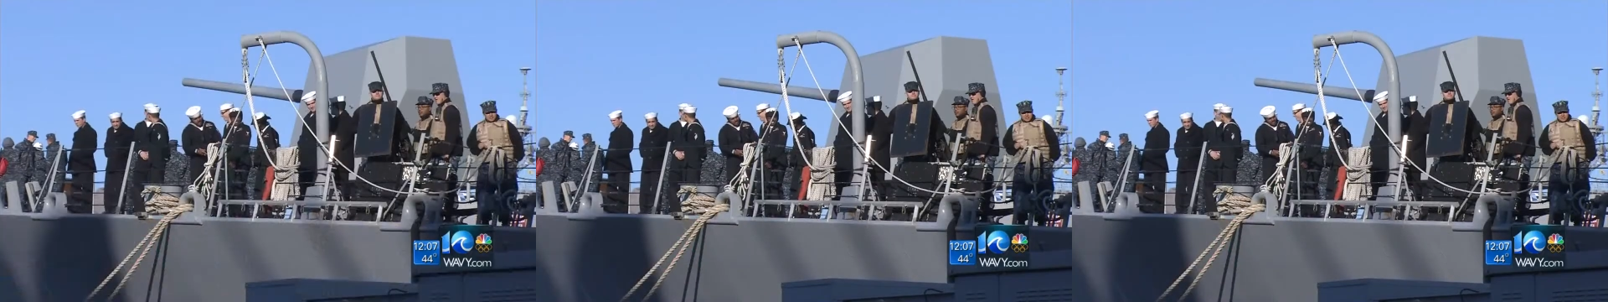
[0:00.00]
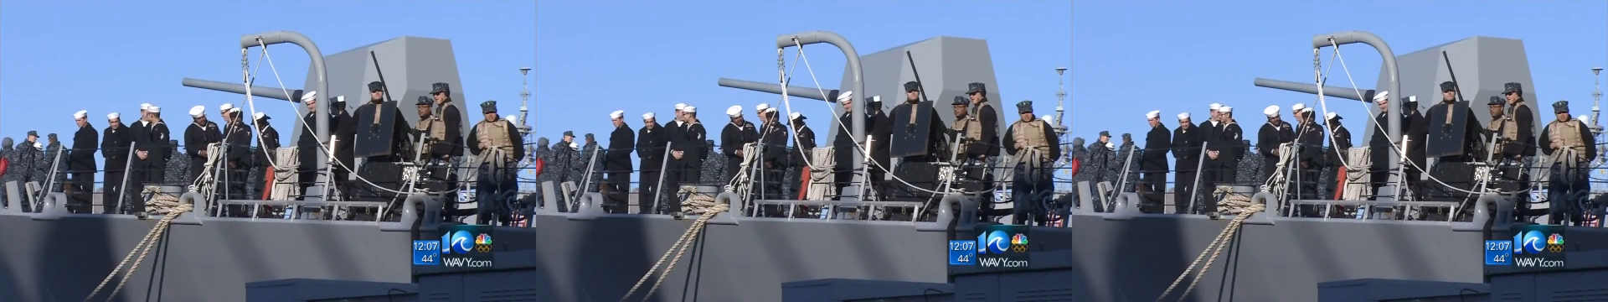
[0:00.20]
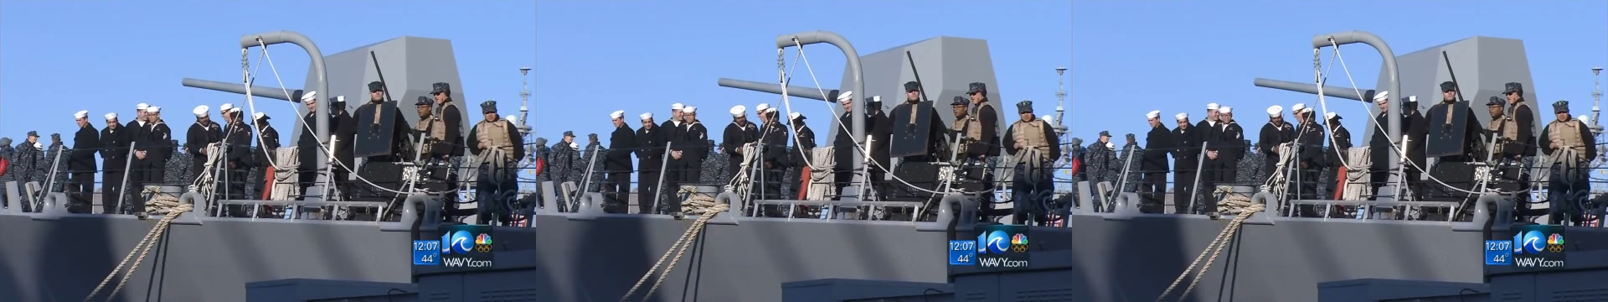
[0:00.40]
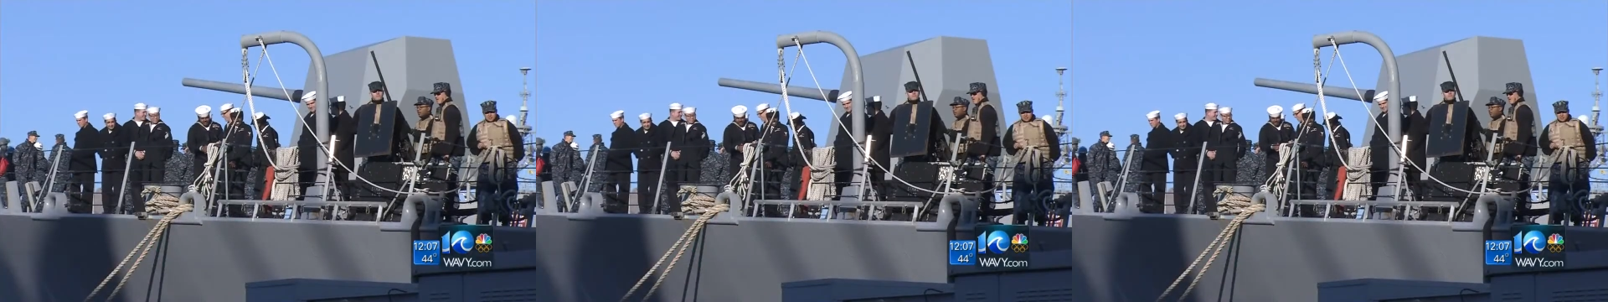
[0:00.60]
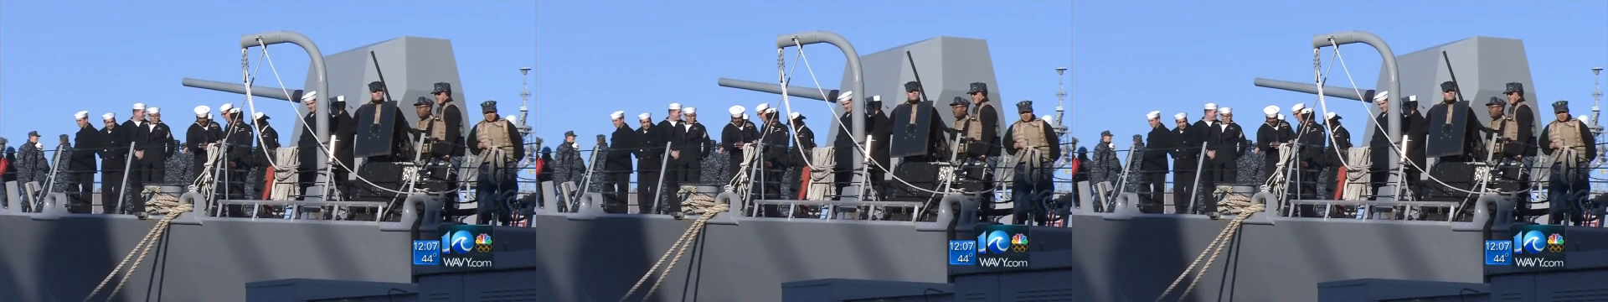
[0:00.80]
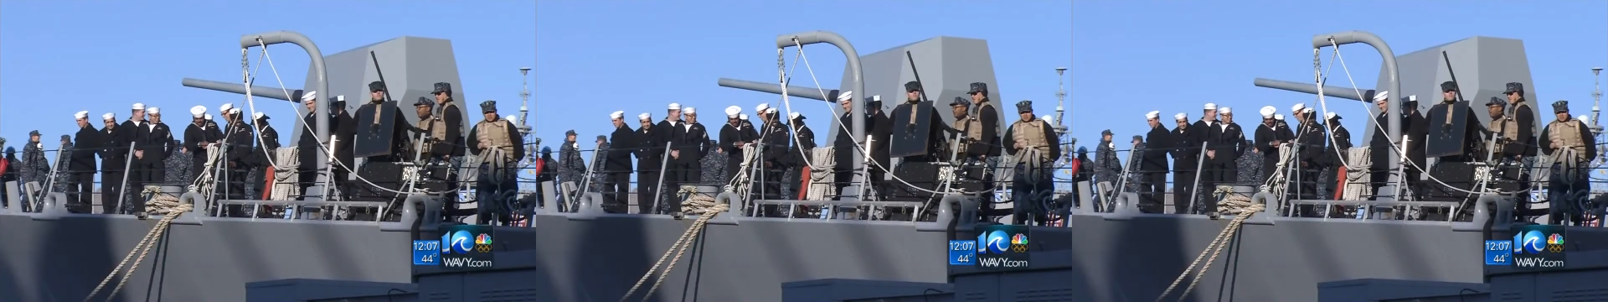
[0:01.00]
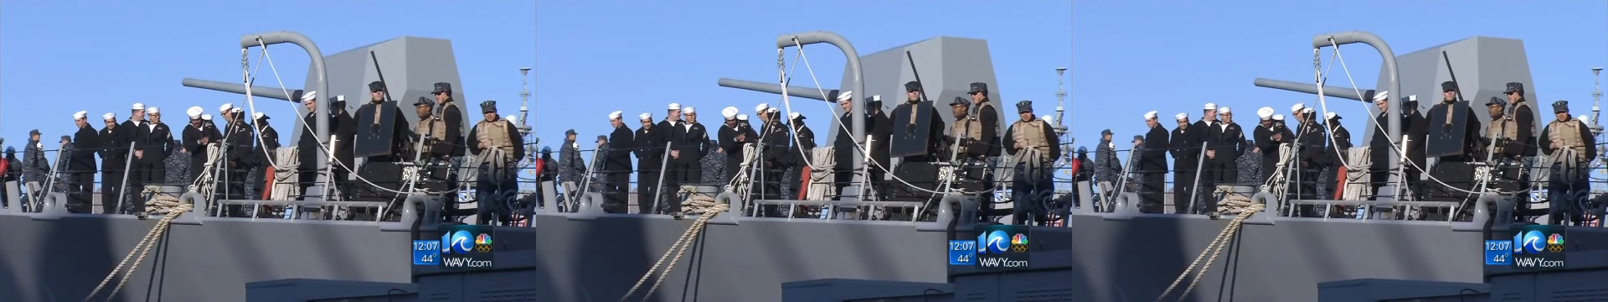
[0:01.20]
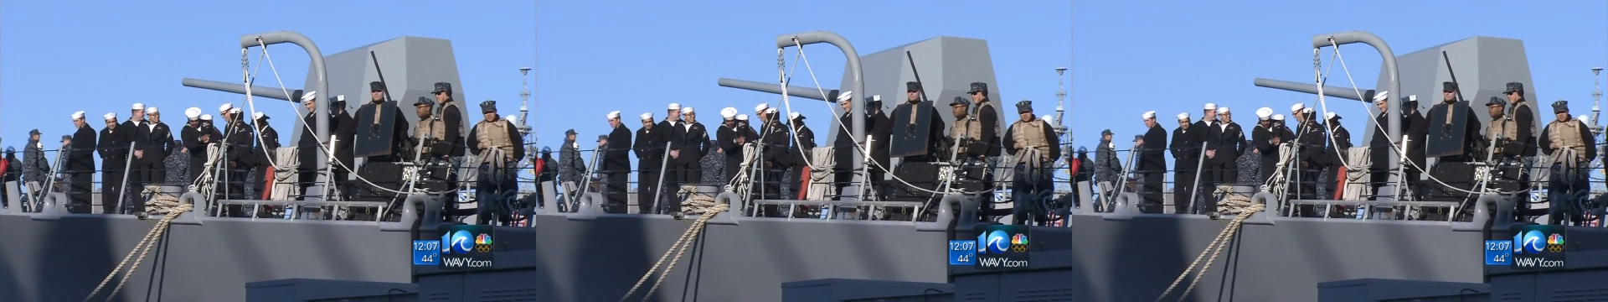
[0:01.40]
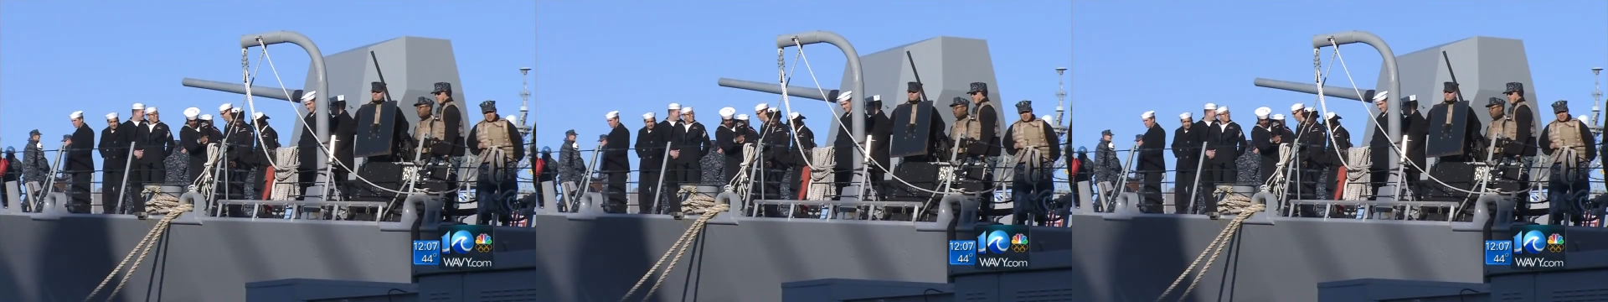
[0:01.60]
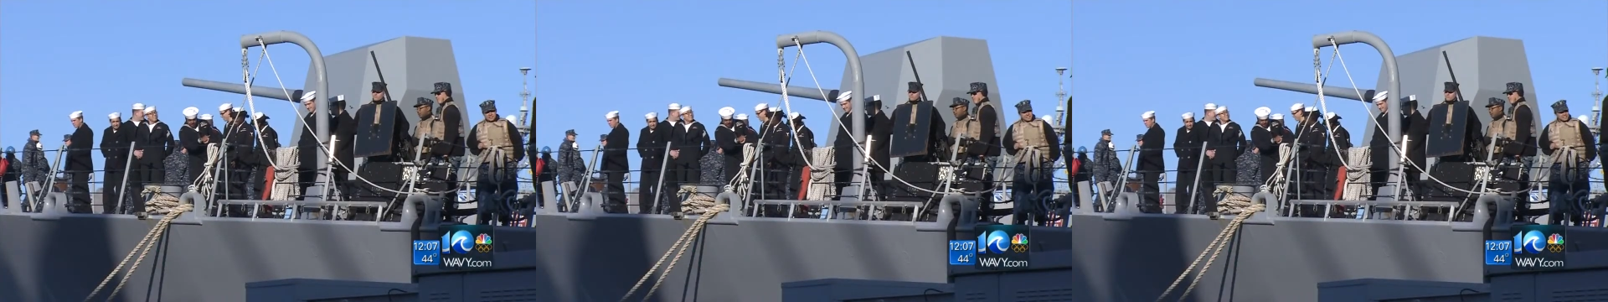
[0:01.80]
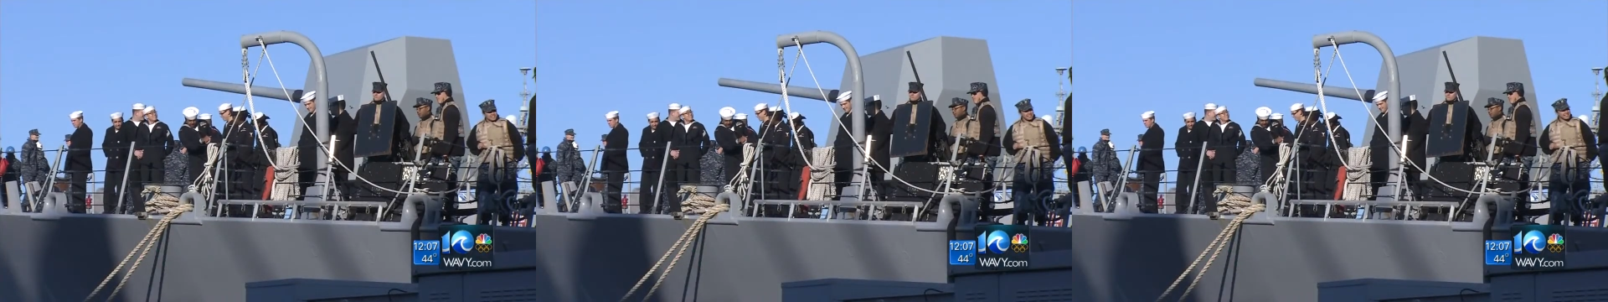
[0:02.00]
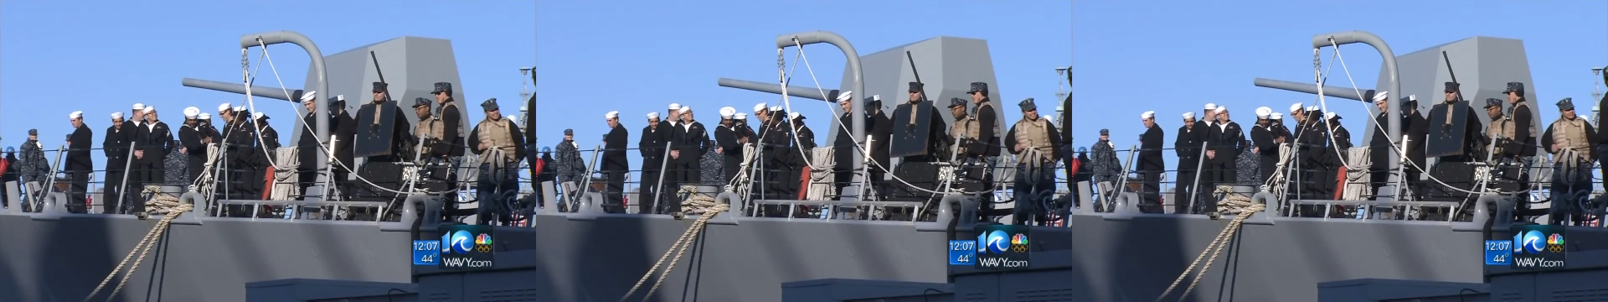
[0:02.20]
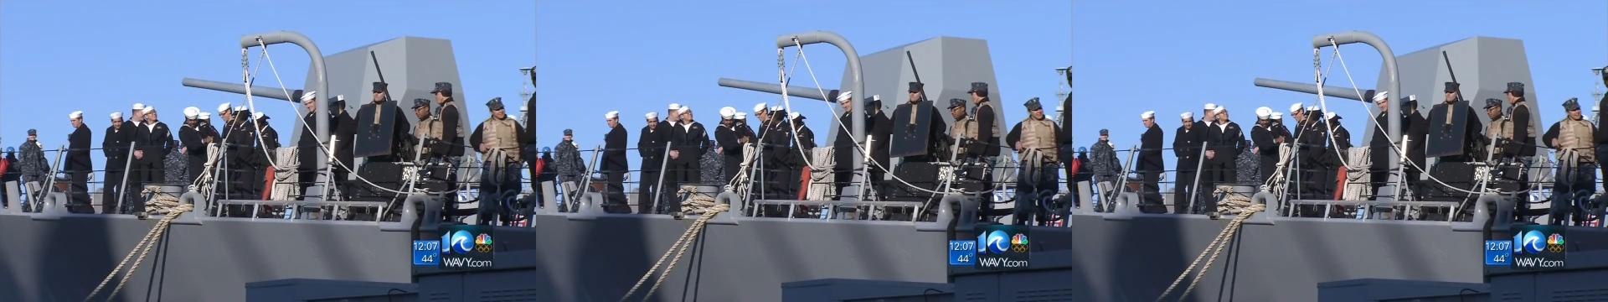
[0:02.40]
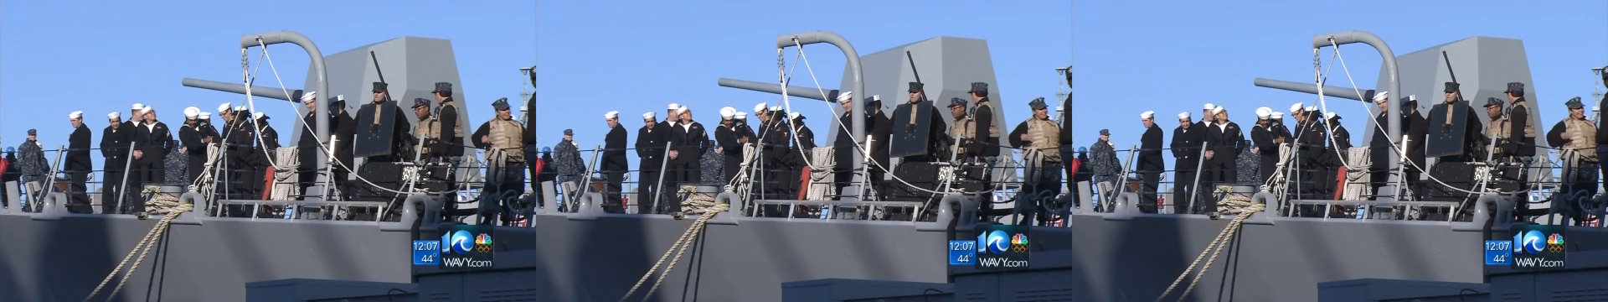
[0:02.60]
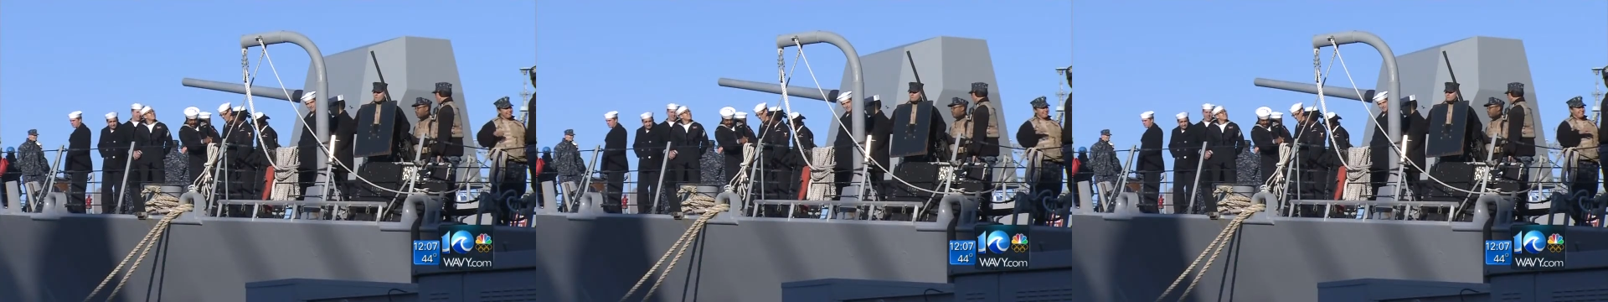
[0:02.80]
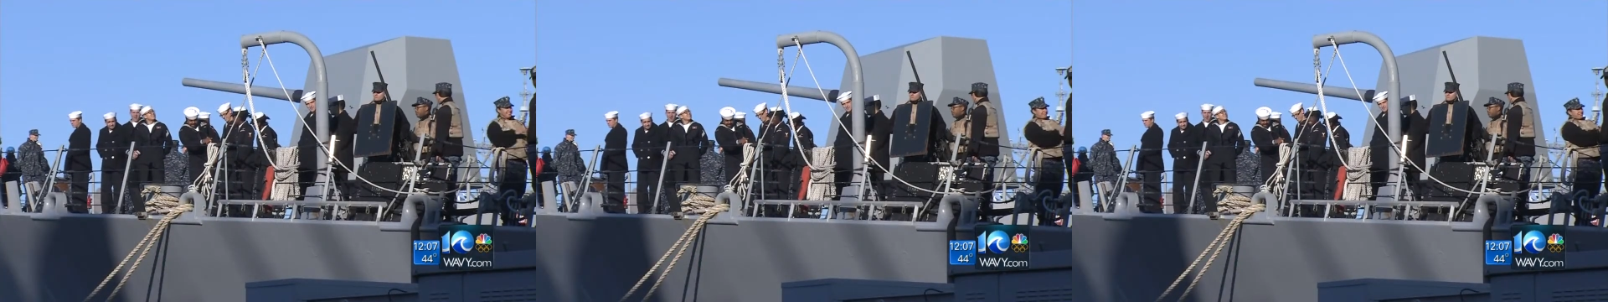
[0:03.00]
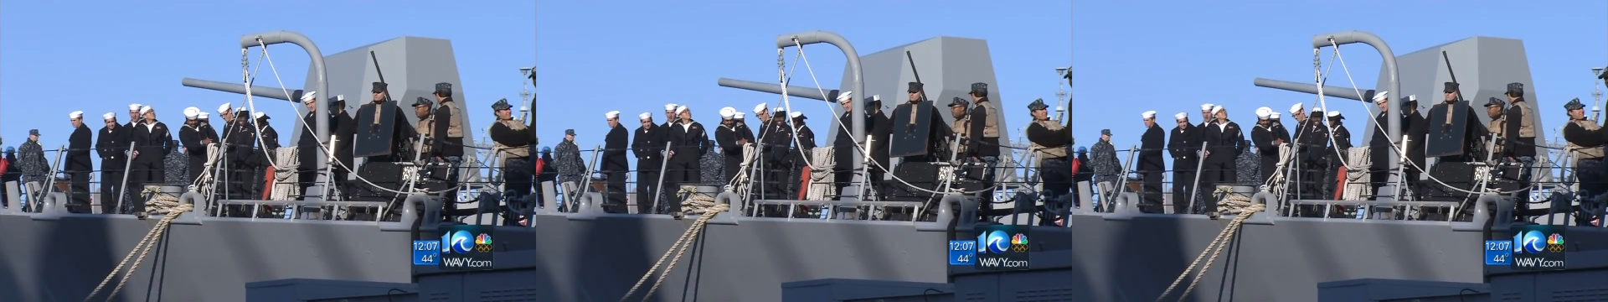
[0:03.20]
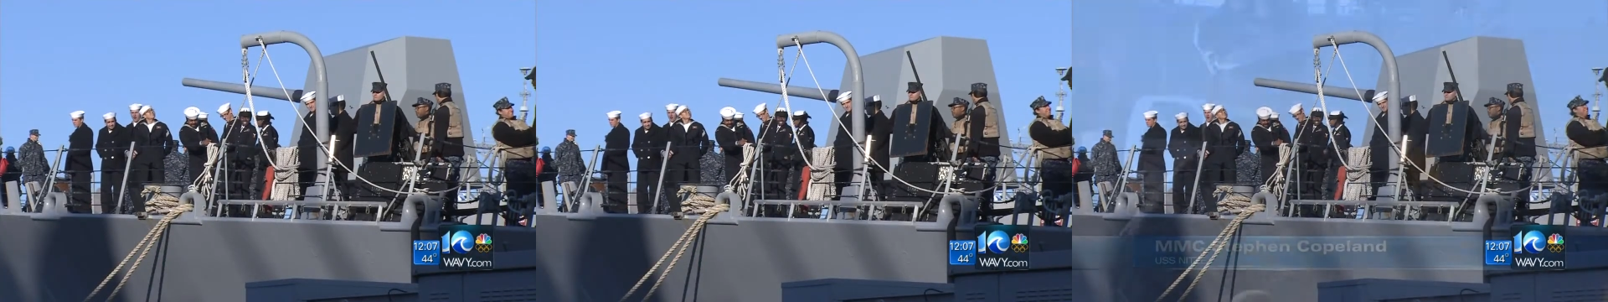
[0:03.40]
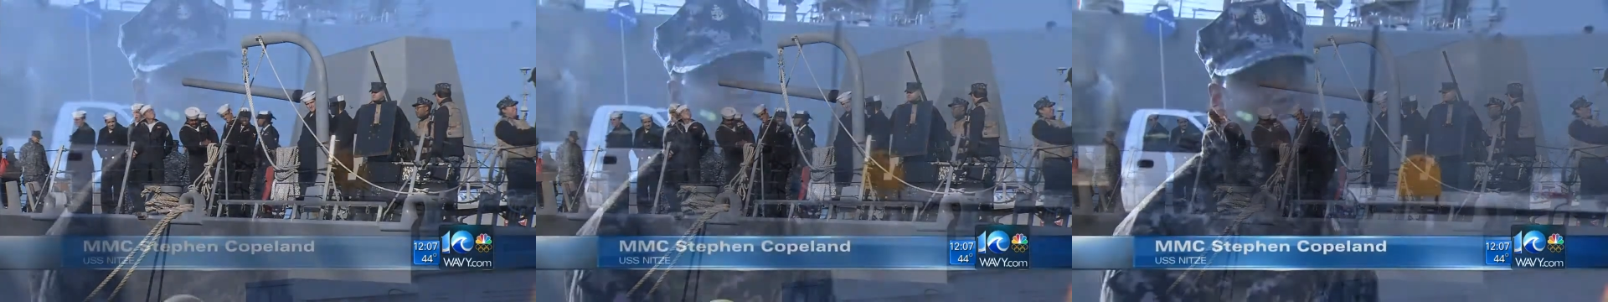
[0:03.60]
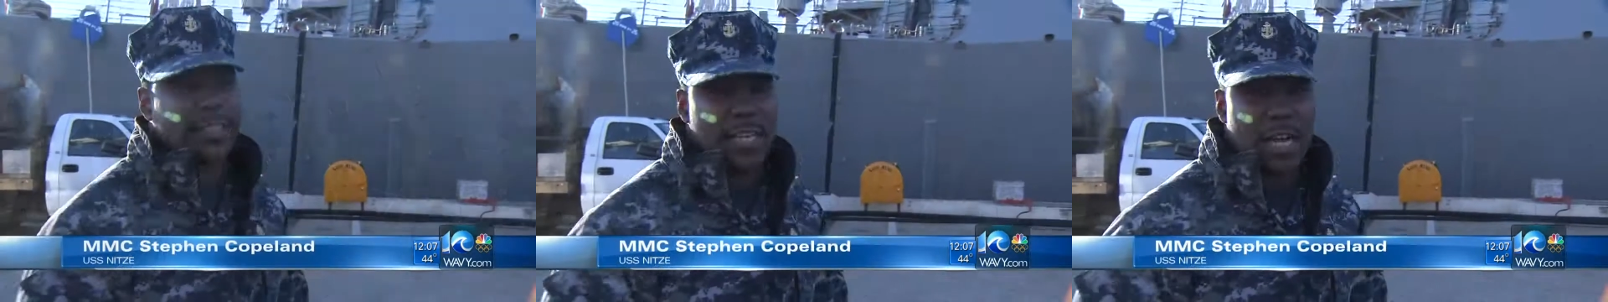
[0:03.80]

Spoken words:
[unreadable: no face in view]